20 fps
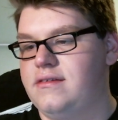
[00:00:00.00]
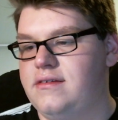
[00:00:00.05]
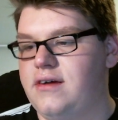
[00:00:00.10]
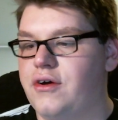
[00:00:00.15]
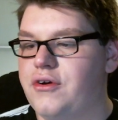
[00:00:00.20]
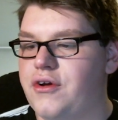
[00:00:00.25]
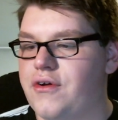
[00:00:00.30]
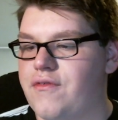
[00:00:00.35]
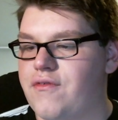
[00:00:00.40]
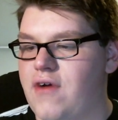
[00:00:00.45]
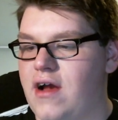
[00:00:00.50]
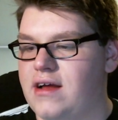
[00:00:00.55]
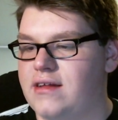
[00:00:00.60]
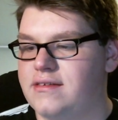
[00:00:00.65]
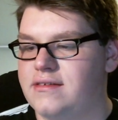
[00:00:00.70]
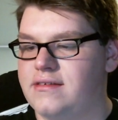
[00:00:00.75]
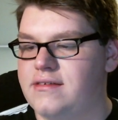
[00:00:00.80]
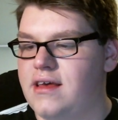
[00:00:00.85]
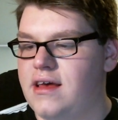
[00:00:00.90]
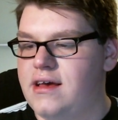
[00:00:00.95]
Tell your
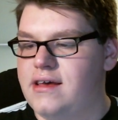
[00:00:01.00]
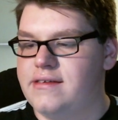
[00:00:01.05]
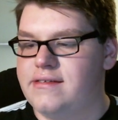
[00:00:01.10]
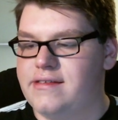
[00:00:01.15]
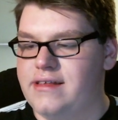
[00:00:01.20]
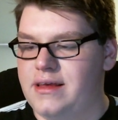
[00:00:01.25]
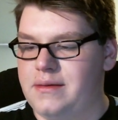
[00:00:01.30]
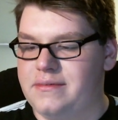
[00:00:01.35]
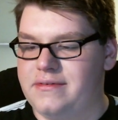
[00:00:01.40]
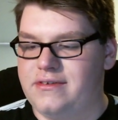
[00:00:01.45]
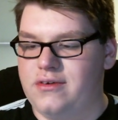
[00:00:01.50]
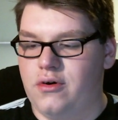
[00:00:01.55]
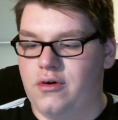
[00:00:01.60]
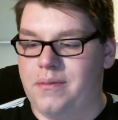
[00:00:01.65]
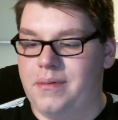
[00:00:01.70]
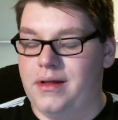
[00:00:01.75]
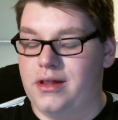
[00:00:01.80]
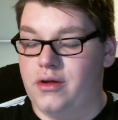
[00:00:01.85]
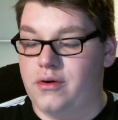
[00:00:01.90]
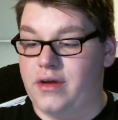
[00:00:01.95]
friends. Sleep Silk
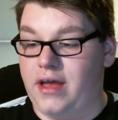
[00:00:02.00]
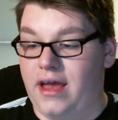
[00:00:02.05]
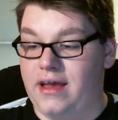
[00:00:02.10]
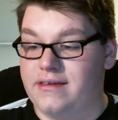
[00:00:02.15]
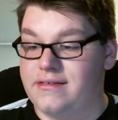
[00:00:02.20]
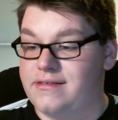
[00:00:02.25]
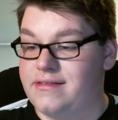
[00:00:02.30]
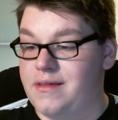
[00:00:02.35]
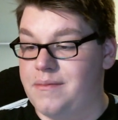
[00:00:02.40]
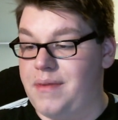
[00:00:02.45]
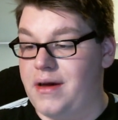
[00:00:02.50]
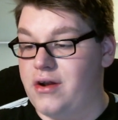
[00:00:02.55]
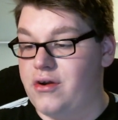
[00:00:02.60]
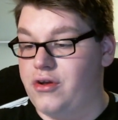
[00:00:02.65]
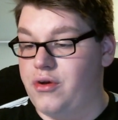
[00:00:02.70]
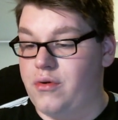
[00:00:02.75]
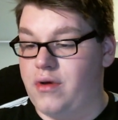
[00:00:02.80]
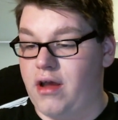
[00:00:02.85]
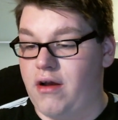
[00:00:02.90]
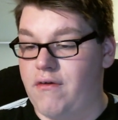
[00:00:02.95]
Pillowcase. The better
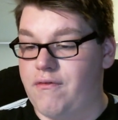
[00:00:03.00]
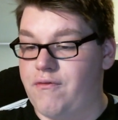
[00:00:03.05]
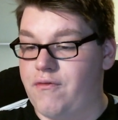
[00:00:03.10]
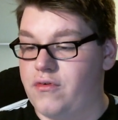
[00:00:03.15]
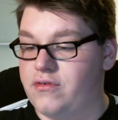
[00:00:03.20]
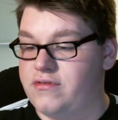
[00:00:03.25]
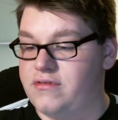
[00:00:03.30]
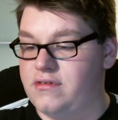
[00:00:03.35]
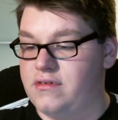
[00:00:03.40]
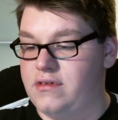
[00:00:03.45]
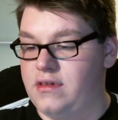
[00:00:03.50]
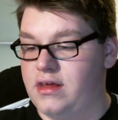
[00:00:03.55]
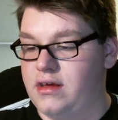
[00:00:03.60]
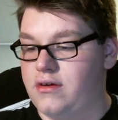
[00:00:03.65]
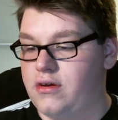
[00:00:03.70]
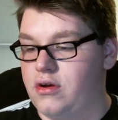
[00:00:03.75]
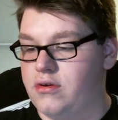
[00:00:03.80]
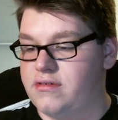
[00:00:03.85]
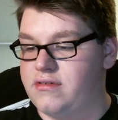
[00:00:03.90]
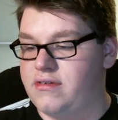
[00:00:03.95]
you care for
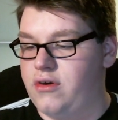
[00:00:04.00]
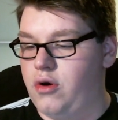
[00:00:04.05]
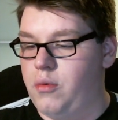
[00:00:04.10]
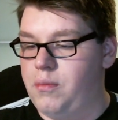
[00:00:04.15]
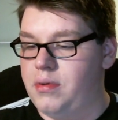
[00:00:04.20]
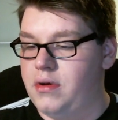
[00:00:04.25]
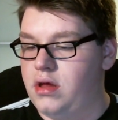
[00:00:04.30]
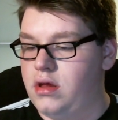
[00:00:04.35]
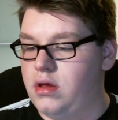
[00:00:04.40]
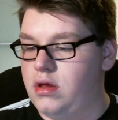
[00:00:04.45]
your silk."